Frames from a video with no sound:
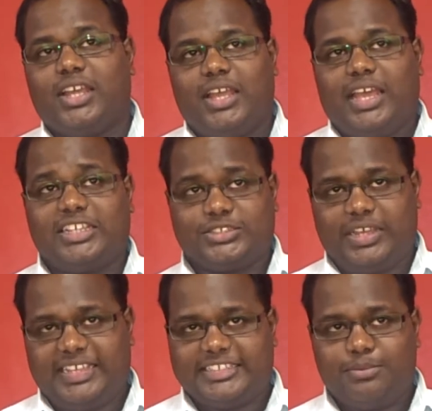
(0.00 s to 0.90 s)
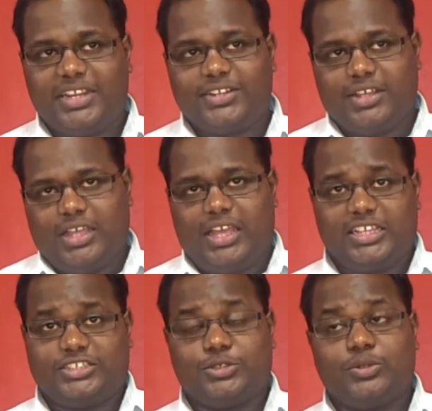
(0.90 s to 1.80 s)
has to estimate,
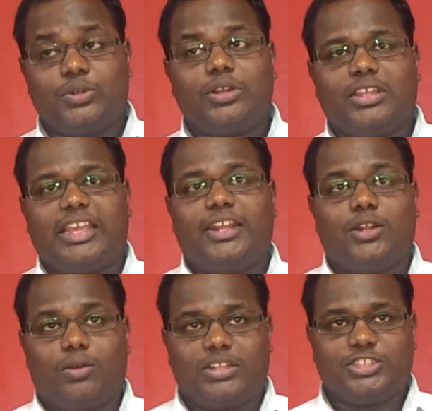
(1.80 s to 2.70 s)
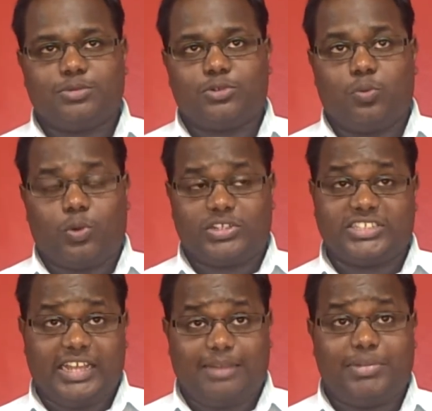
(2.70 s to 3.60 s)
has to gain knowledge about what is
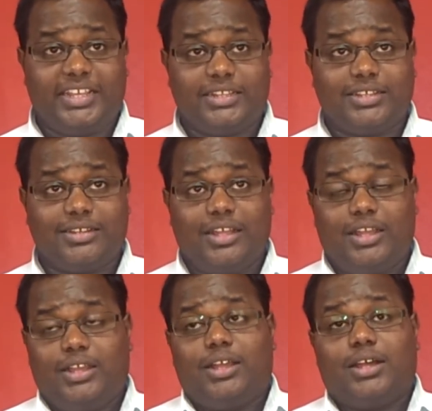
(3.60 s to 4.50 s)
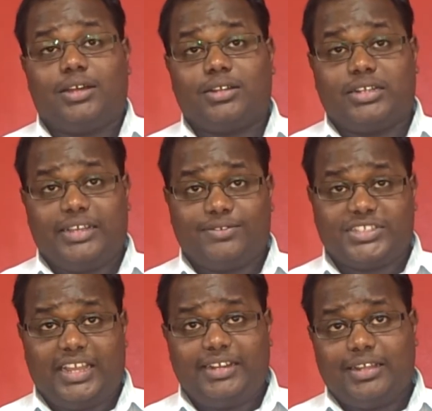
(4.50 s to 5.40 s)
happening in the dev
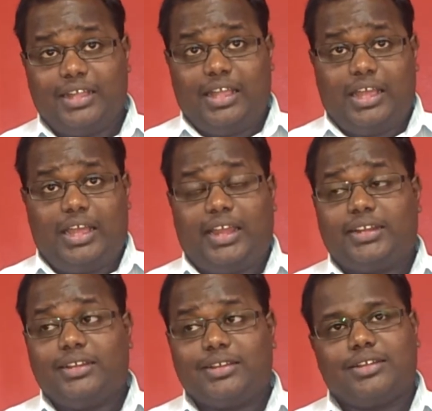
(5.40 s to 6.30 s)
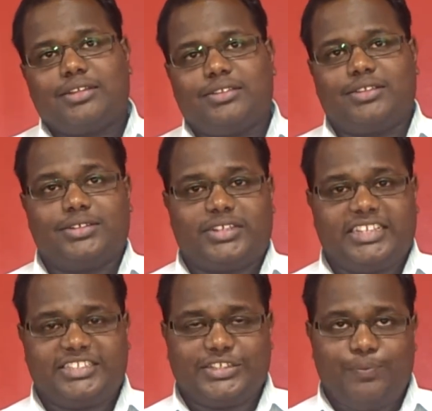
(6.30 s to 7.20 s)
side, and the
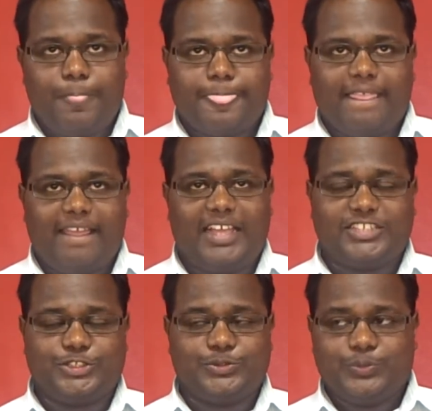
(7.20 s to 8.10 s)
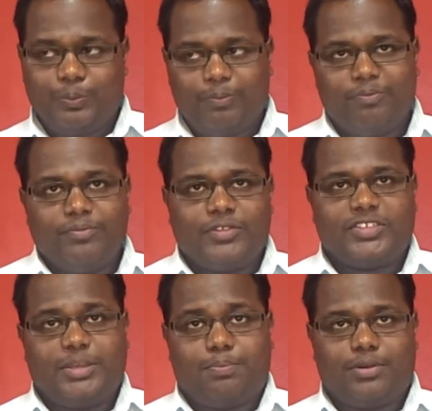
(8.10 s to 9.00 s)
tester has to
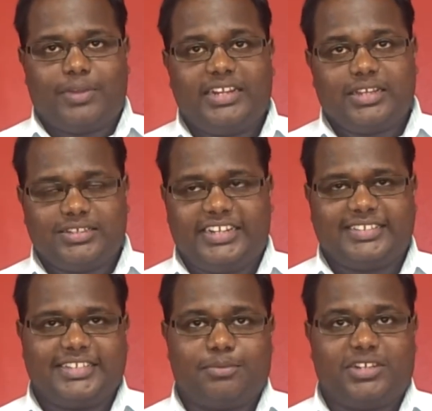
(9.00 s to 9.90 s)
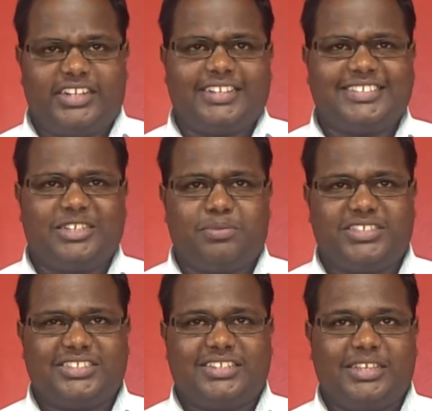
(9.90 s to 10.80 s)
say provide a data setup. A data setup is
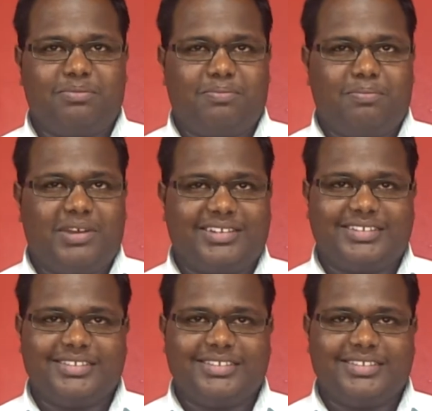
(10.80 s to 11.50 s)
nothing but